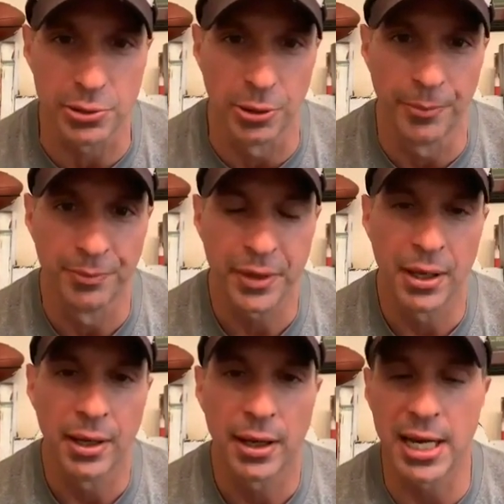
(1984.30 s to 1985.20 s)
school,
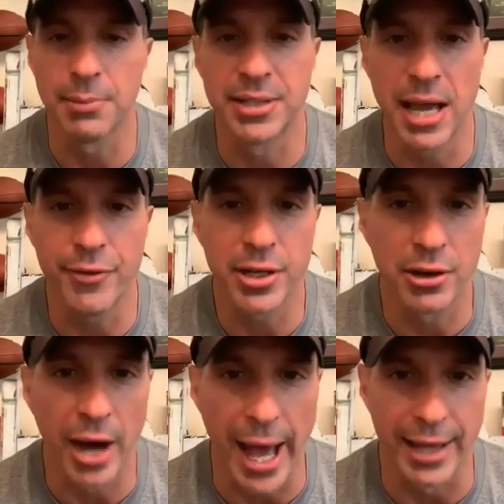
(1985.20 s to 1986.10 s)
a guy named
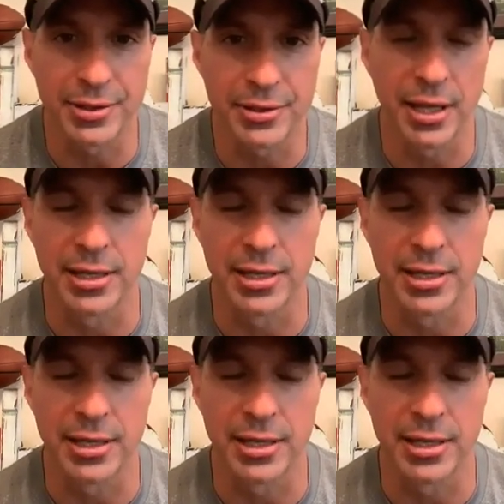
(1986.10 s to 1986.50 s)
David Glass.